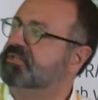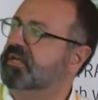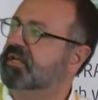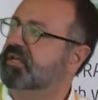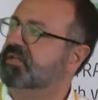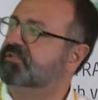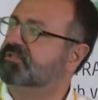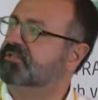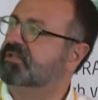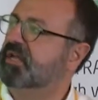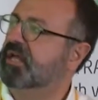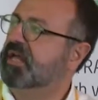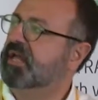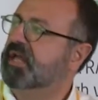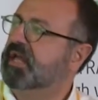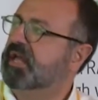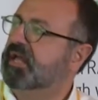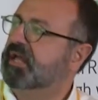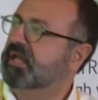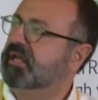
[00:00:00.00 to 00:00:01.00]

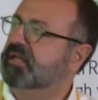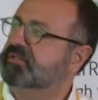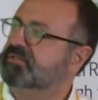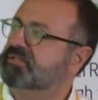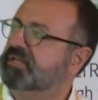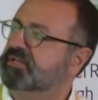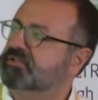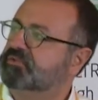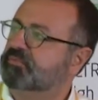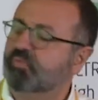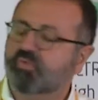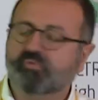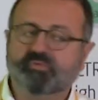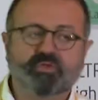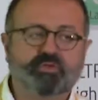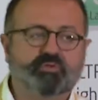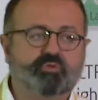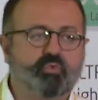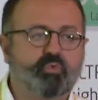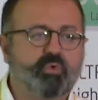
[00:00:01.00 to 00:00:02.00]
is
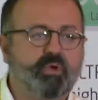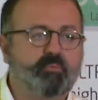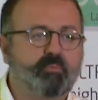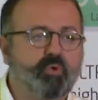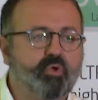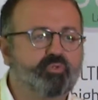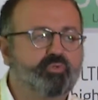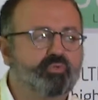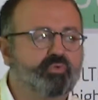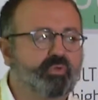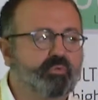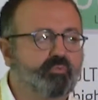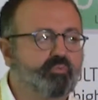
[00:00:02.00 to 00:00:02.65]
moving to a model